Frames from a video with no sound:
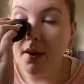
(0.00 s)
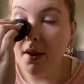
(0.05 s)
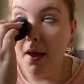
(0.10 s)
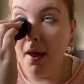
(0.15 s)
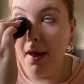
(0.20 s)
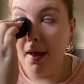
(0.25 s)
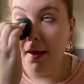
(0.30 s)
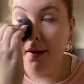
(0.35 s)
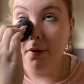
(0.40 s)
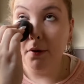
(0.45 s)

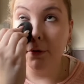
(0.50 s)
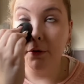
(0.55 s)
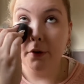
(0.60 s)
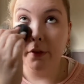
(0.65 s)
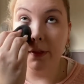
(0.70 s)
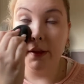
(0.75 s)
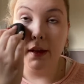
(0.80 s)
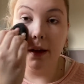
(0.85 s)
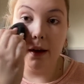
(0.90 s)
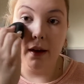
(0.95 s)
and under
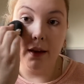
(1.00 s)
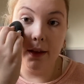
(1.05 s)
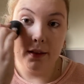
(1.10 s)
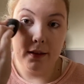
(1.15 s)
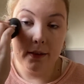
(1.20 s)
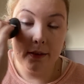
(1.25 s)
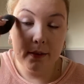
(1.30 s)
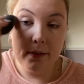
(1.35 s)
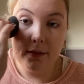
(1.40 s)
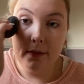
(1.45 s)
the
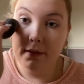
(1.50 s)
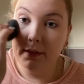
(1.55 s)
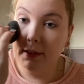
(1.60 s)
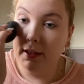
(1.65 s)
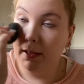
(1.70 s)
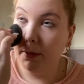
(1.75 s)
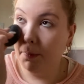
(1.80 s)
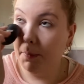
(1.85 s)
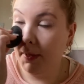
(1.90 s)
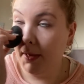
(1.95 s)
eyes to
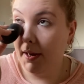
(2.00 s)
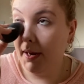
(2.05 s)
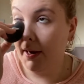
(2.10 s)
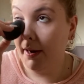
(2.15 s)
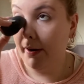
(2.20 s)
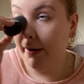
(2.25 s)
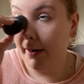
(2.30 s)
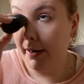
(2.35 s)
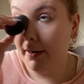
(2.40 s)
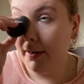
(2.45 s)
keep that
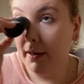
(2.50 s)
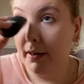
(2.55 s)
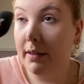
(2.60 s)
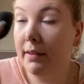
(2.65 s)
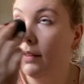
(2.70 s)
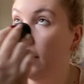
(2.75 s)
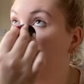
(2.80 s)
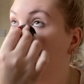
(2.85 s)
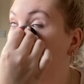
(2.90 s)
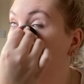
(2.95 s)
area nice
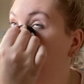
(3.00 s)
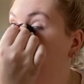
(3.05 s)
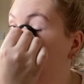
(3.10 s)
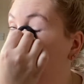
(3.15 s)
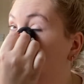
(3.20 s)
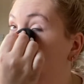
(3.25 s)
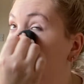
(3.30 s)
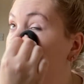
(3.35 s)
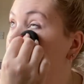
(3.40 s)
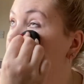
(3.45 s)
and
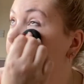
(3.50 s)
bright